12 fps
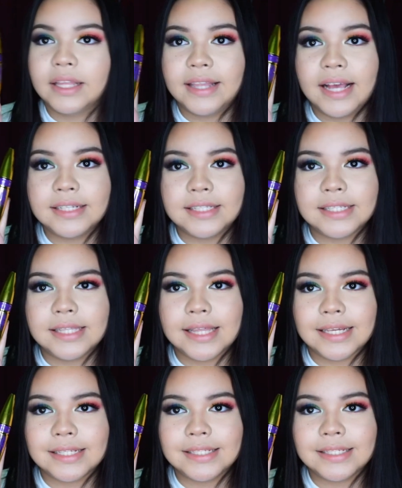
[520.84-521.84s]
Next is
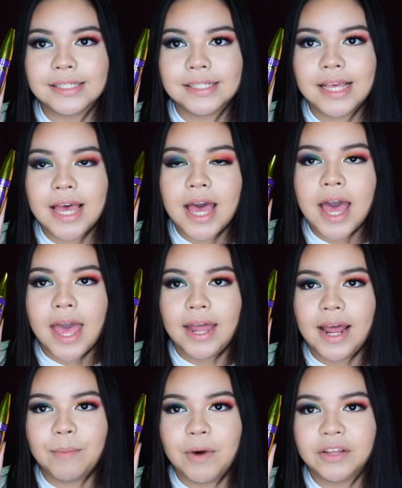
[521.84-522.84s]
this. And
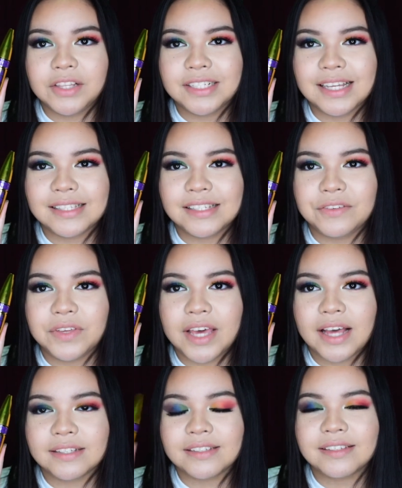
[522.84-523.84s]
I bought this at
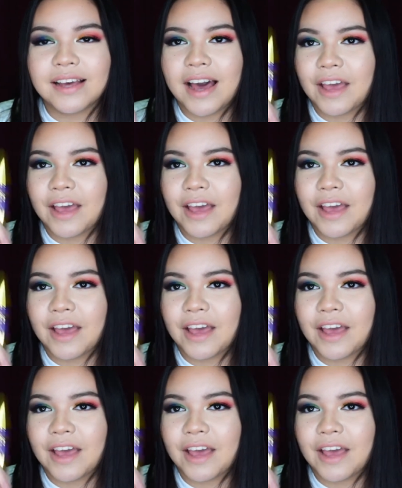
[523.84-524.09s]
CVS.